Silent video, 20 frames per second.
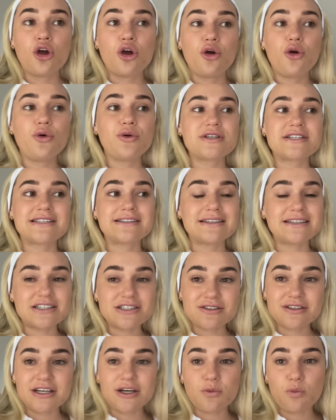who has
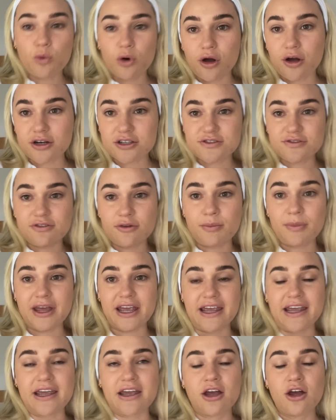literally worked for
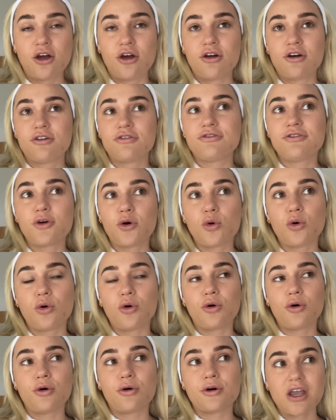me
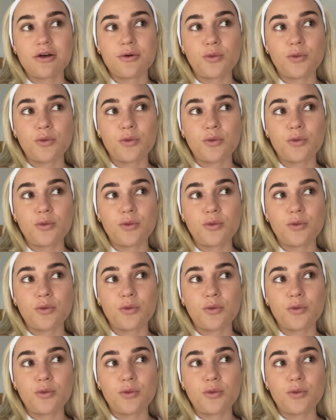for,